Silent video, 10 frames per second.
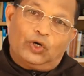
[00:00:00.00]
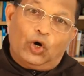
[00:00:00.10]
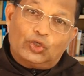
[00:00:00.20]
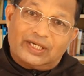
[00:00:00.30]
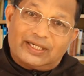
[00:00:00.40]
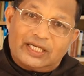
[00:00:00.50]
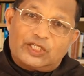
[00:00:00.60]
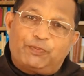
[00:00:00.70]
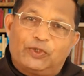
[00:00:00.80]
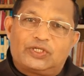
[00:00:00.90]
or the
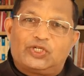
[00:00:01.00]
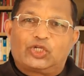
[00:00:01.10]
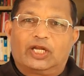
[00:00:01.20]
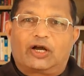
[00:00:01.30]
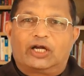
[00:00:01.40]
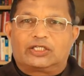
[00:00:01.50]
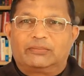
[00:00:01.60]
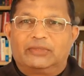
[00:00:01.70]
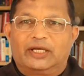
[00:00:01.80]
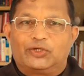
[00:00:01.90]
dispositional
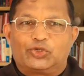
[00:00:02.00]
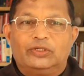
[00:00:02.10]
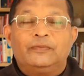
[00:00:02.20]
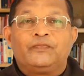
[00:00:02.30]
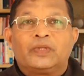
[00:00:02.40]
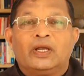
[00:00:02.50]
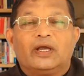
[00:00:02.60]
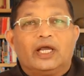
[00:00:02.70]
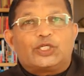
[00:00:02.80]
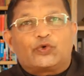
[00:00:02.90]
contemplation
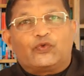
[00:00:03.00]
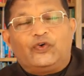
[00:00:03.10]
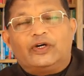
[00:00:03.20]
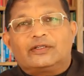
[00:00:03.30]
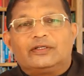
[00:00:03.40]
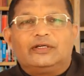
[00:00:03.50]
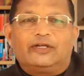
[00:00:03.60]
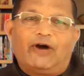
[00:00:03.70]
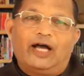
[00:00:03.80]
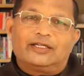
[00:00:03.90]
is further
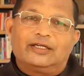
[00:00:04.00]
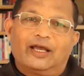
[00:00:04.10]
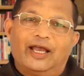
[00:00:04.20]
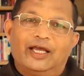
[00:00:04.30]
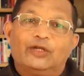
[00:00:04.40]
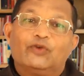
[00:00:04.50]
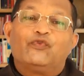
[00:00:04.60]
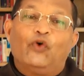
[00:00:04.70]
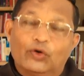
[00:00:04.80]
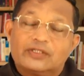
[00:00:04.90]
divided in
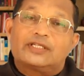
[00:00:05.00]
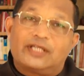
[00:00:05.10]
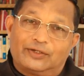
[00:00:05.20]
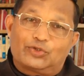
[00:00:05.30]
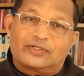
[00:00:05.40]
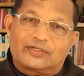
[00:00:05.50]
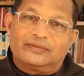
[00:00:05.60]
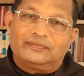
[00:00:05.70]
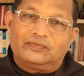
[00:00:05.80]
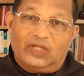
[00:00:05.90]
four stages,
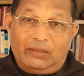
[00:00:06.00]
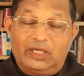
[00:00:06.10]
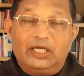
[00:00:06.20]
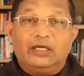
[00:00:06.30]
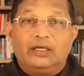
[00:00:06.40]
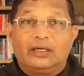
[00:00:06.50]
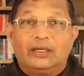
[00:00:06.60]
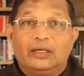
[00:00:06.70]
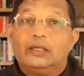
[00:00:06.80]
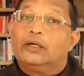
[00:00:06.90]
namely
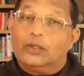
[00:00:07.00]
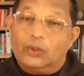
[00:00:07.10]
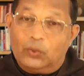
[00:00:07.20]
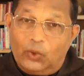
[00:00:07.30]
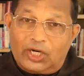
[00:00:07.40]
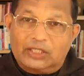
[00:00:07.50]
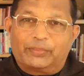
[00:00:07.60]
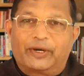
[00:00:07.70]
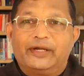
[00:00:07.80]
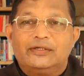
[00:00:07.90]
vocal
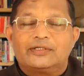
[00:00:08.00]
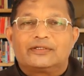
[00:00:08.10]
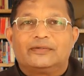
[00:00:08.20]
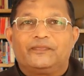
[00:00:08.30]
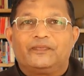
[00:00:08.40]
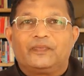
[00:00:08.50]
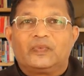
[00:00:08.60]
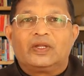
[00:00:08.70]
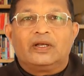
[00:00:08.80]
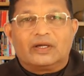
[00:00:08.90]
prayers,
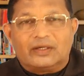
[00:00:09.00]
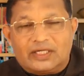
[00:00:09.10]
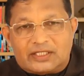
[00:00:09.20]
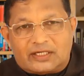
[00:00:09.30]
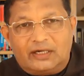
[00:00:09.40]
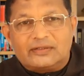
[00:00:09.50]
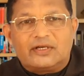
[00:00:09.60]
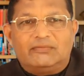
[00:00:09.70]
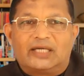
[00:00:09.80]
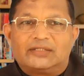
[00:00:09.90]

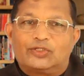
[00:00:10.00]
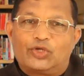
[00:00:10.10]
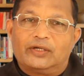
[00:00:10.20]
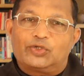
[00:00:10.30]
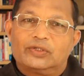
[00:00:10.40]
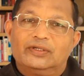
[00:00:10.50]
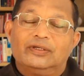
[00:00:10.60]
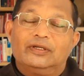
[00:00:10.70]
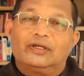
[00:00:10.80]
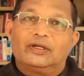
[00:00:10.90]
discursive meditation,
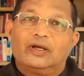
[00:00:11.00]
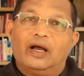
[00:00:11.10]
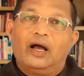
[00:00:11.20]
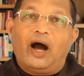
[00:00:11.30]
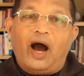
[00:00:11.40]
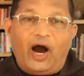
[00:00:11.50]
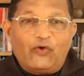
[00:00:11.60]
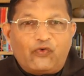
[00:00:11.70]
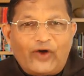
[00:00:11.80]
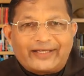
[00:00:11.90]

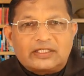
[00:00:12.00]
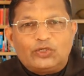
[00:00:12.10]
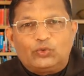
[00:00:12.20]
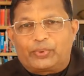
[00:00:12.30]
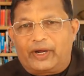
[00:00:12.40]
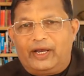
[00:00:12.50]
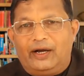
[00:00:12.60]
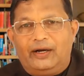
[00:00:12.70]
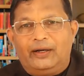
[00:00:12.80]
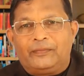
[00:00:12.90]
affective prayer,